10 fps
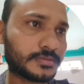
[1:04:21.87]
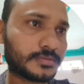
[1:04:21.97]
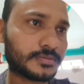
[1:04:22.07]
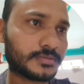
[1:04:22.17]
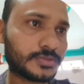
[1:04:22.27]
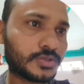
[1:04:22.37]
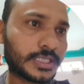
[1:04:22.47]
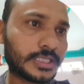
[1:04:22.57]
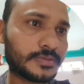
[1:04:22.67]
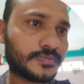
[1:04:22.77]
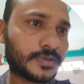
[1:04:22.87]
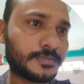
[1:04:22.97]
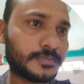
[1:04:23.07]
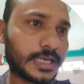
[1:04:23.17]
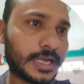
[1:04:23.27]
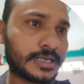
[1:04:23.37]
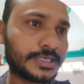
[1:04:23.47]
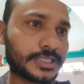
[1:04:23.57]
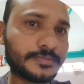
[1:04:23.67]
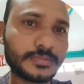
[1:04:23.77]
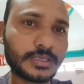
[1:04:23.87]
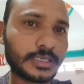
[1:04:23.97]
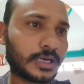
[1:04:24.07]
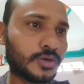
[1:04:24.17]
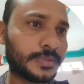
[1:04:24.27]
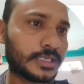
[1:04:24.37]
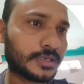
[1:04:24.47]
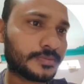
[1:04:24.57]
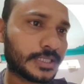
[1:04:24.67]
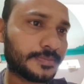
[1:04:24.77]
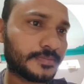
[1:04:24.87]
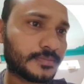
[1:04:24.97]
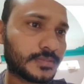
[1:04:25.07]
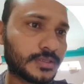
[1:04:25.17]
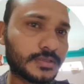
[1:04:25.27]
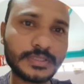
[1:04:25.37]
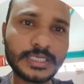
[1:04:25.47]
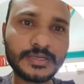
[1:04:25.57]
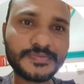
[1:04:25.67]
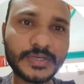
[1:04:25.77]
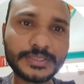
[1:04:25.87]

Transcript: together form andrecium. How many of them? There are 5.